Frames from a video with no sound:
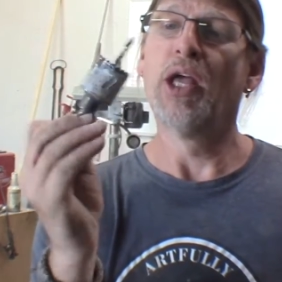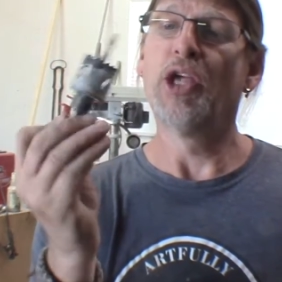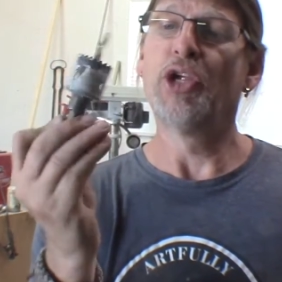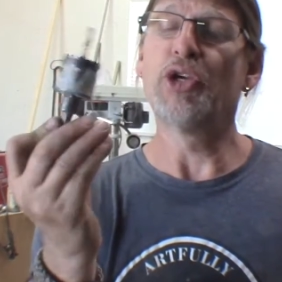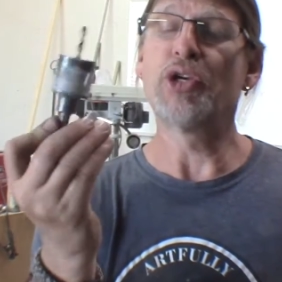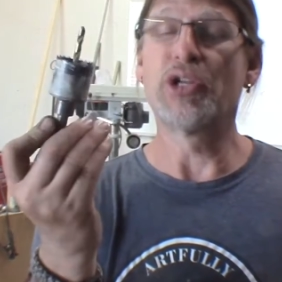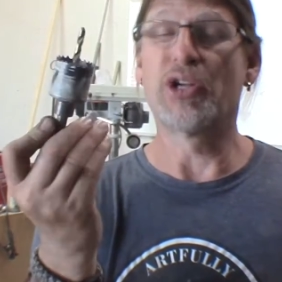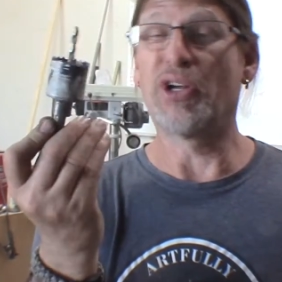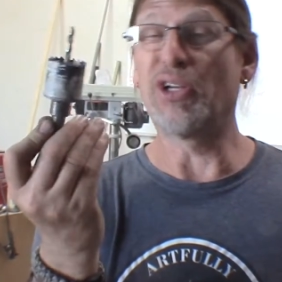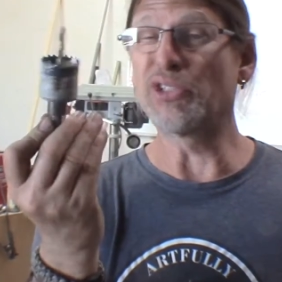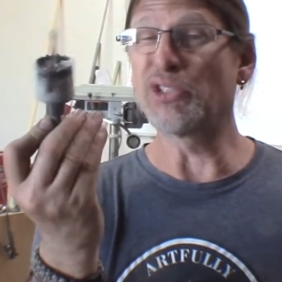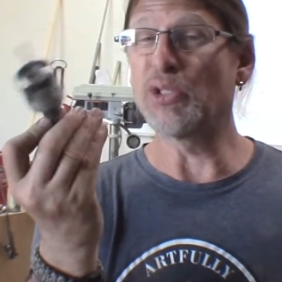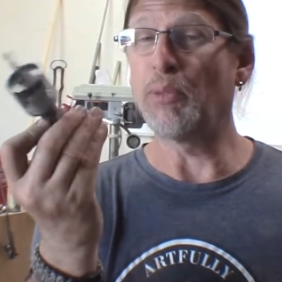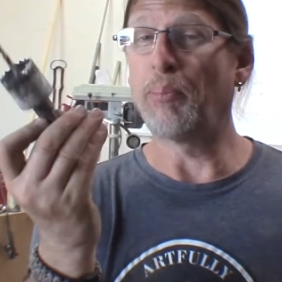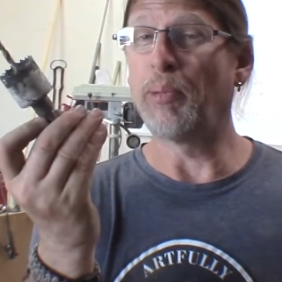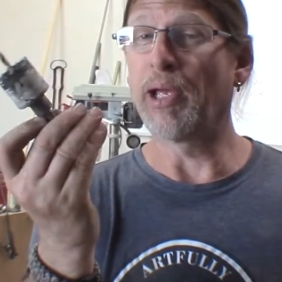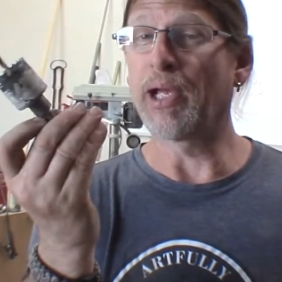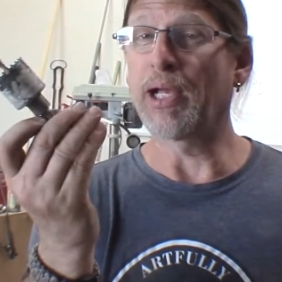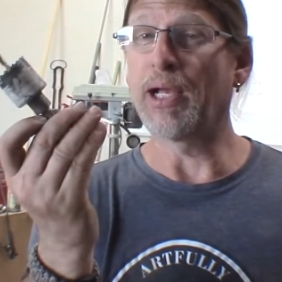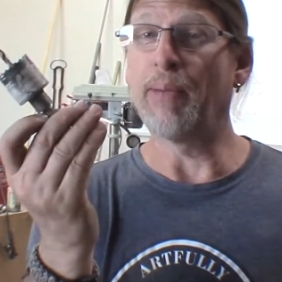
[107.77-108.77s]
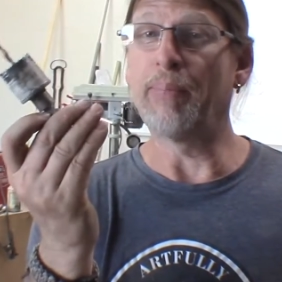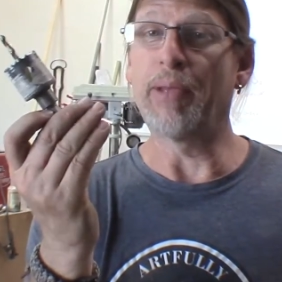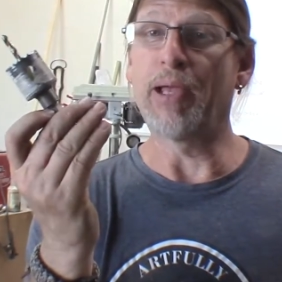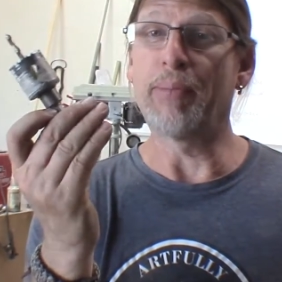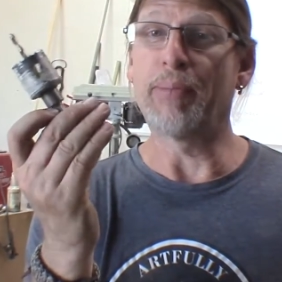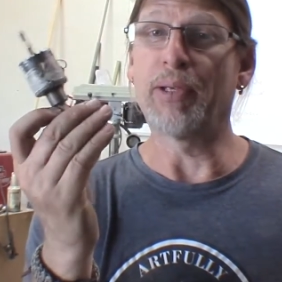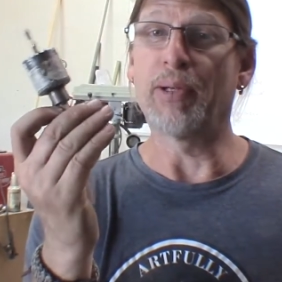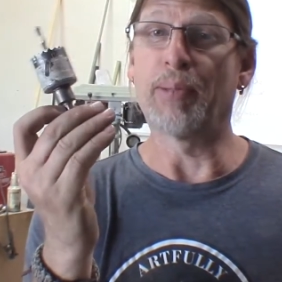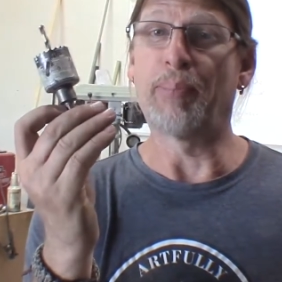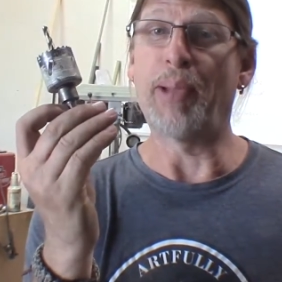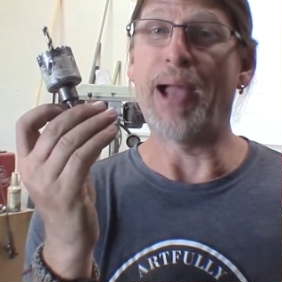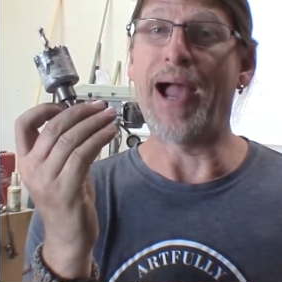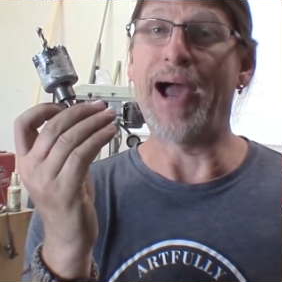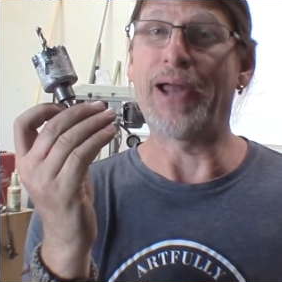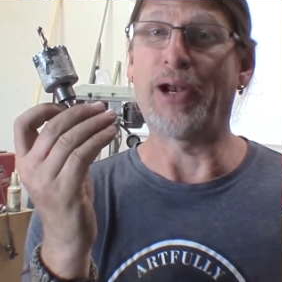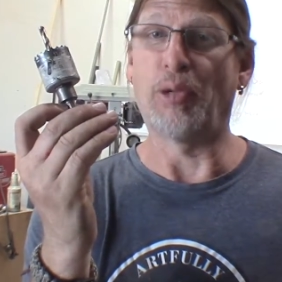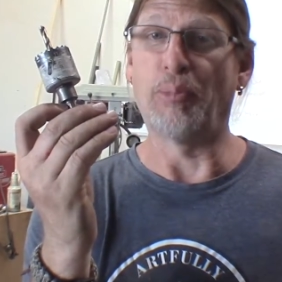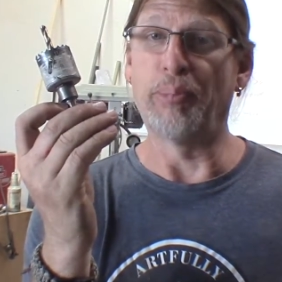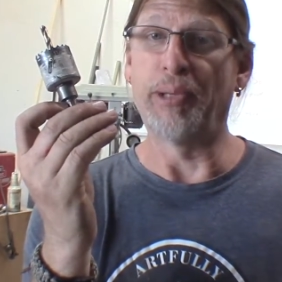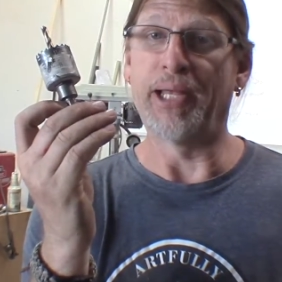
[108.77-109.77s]
You can also pick up maybe a
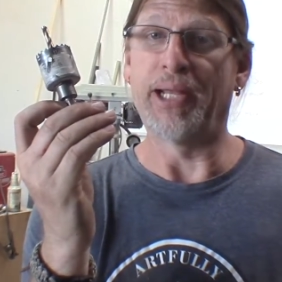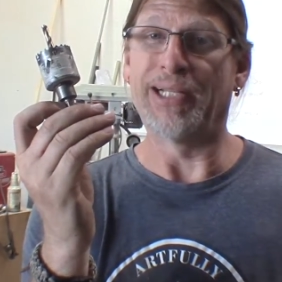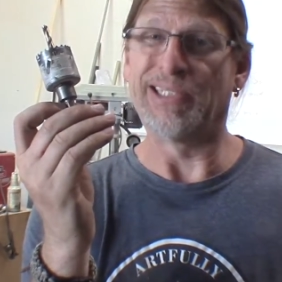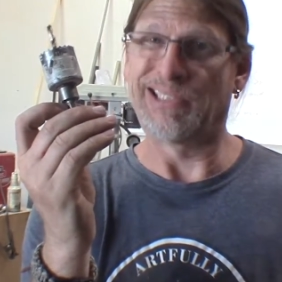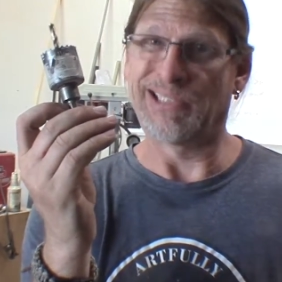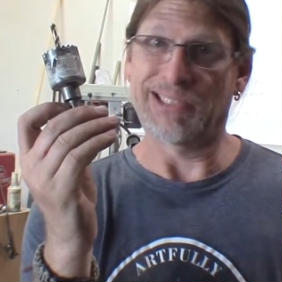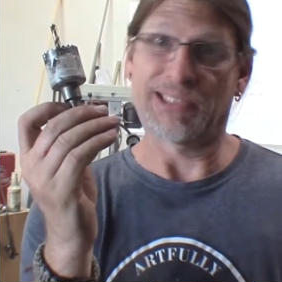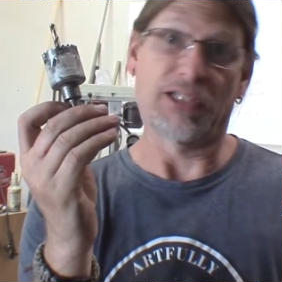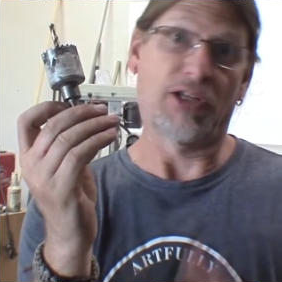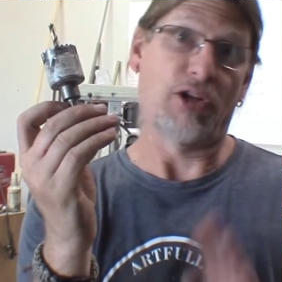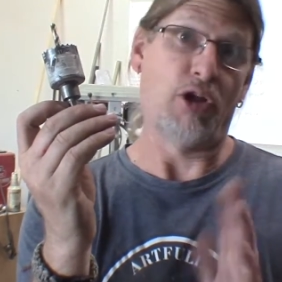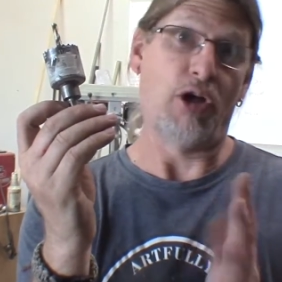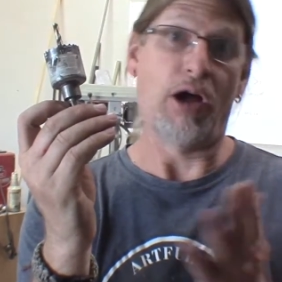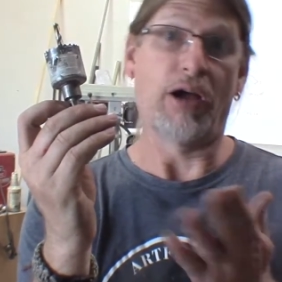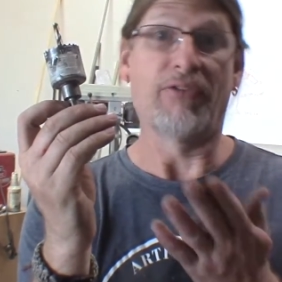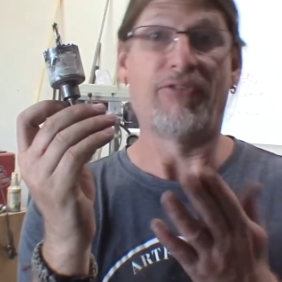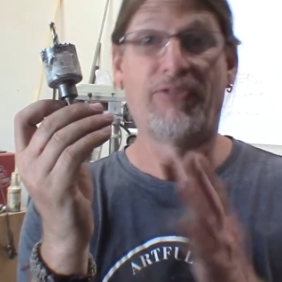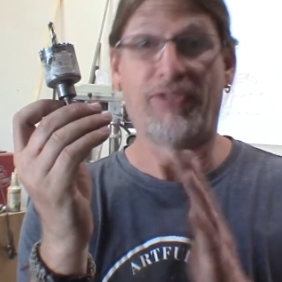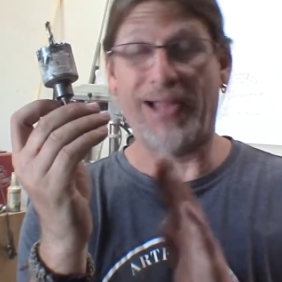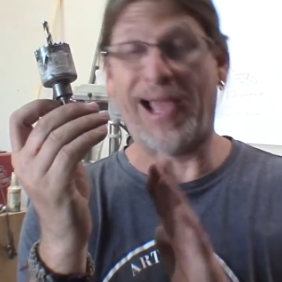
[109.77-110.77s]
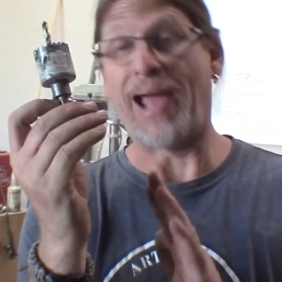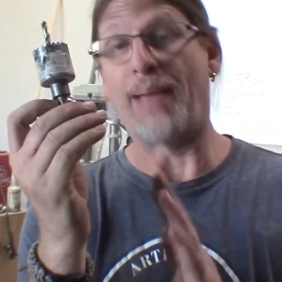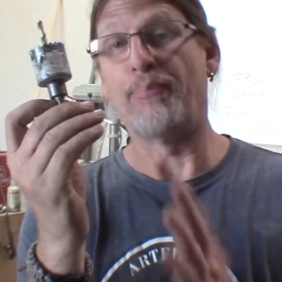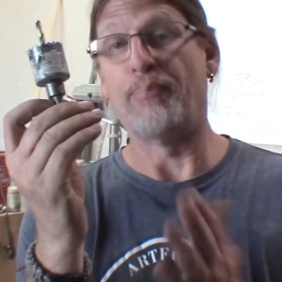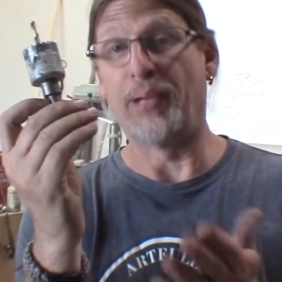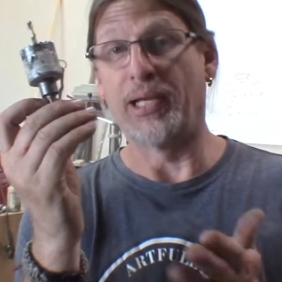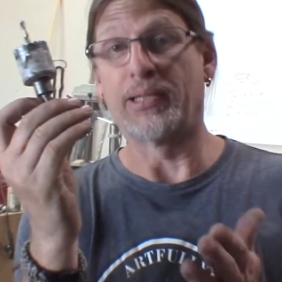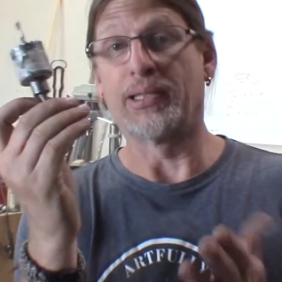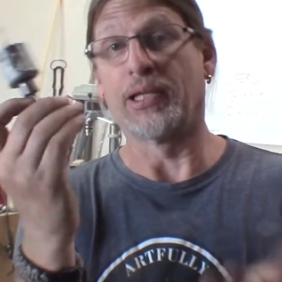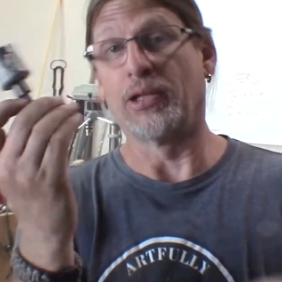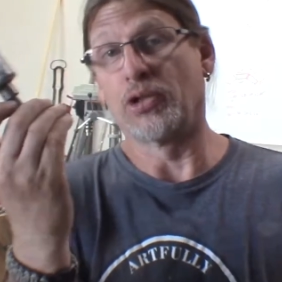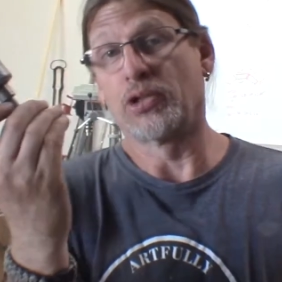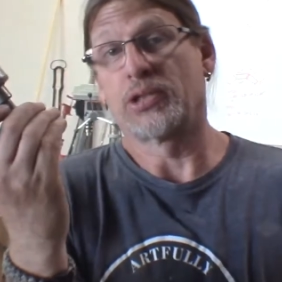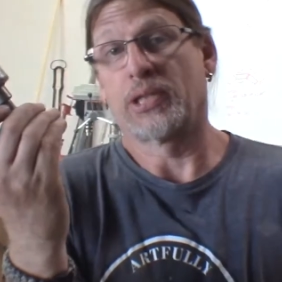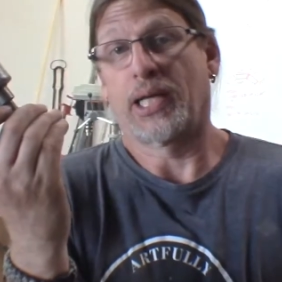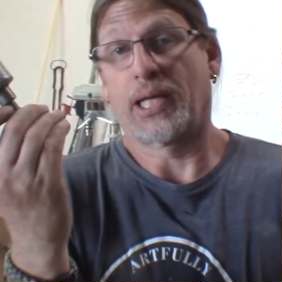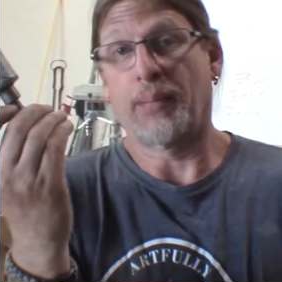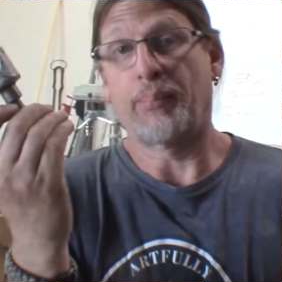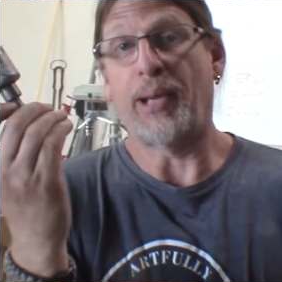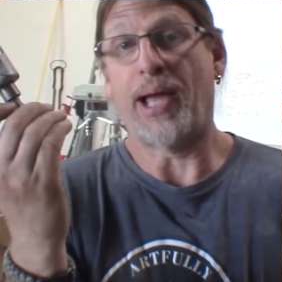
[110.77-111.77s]
paddle bit. It's just a long flat bit that looks
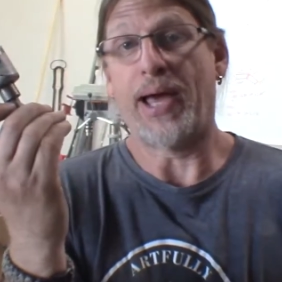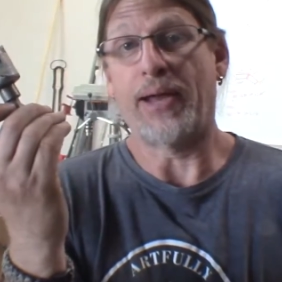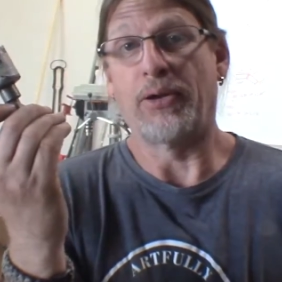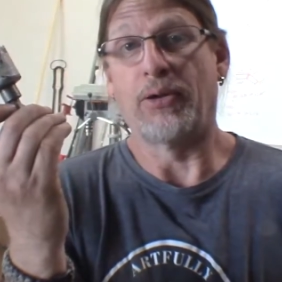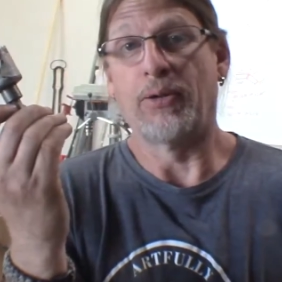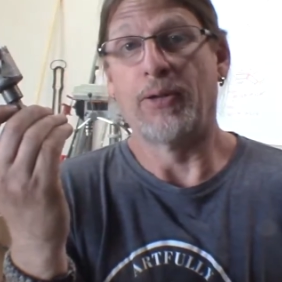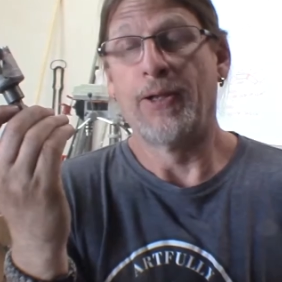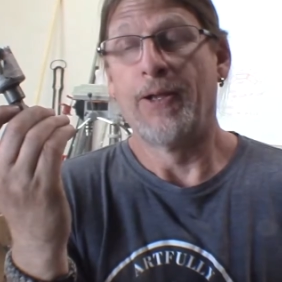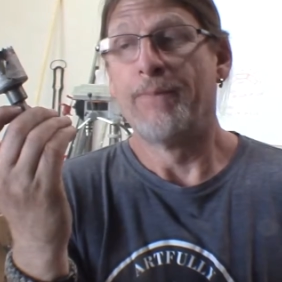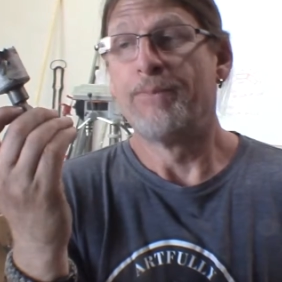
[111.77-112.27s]
like a paddle.